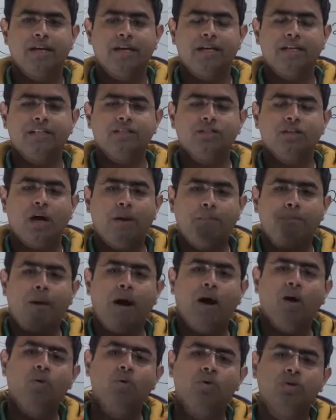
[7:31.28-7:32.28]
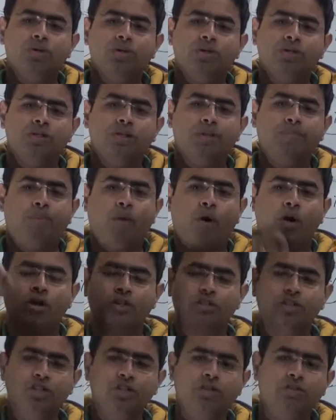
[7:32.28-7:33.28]
it is about the
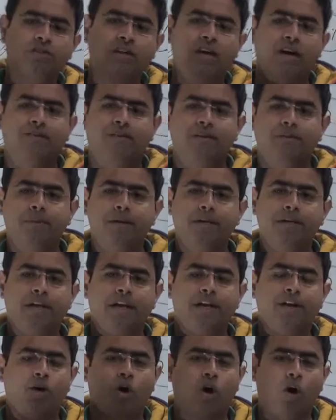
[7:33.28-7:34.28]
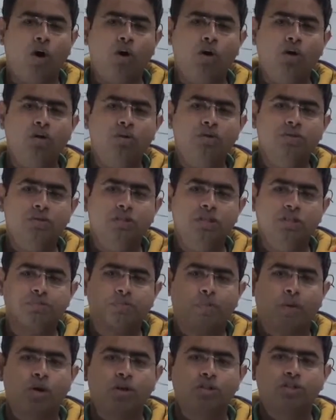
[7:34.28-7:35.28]
policies of the government and how this
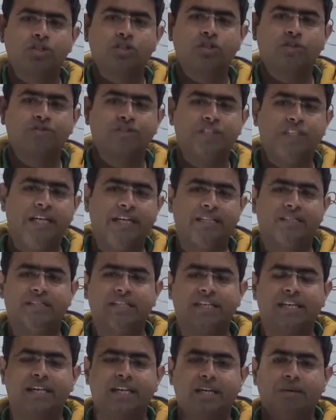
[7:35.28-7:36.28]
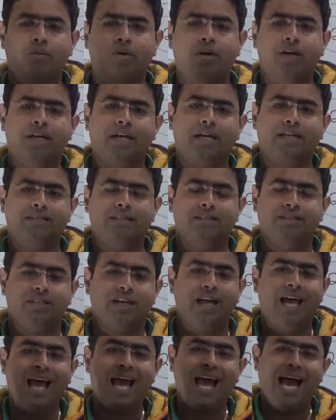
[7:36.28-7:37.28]
policies of G S T and
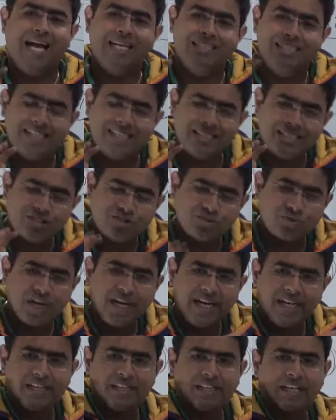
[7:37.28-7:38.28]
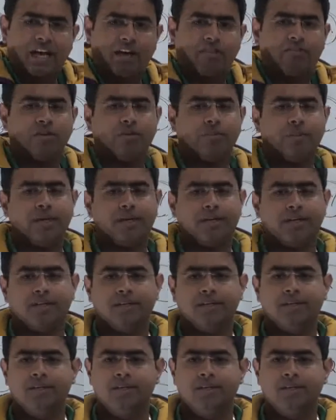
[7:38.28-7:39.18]
demonetization has restrained the government